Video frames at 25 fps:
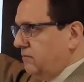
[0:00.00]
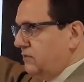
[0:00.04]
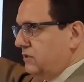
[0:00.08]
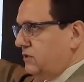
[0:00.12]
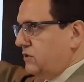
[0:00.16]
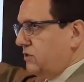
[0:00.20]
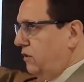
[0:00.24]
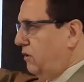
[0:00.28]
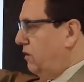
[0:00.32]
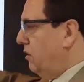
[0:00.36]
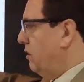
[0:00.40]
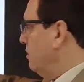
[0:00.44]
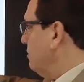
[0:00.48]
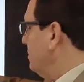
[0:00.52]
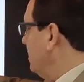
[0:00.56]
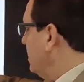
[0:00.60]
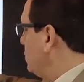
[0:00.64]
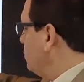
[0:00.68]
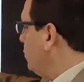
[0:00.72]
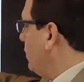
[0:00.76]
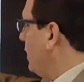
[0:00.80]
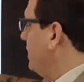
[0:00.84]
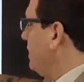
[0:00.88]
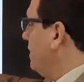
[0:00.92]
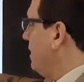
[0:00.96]
So
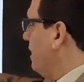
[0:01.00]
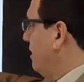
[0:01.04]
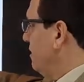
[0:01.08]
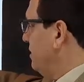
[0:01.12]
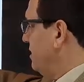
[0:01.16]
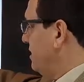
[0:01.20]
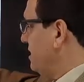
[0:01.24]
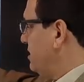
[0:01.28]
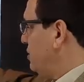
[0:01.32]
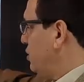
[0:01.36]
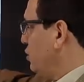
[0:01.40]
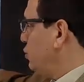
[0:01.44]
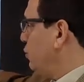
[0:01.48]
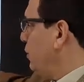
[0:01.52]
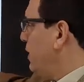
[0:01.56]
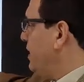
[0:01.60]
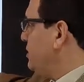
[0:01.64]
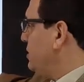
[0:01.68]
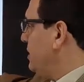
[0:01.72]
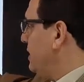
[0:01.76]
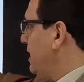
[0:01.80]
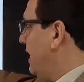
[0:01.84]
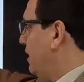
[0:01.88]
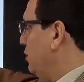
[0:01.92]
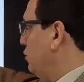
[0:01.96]
this one, in this
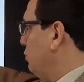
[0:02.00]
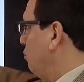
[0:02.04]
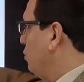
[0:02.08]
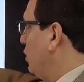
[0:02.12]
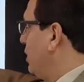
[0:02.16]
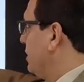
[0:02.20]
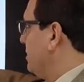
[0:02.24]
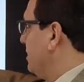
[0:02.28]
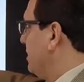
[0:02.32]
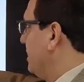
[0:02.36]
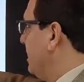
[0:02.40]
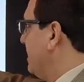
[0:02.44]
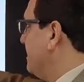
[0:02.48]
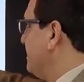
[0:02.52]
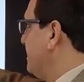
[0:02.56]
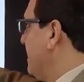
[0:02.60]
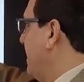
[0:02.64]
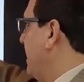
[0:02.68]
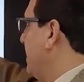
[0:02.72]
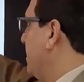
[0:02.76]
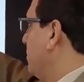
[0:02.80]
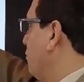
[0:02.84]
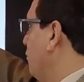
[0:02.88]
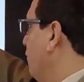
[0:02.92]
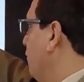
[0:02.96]
situation, I'll deploy it as a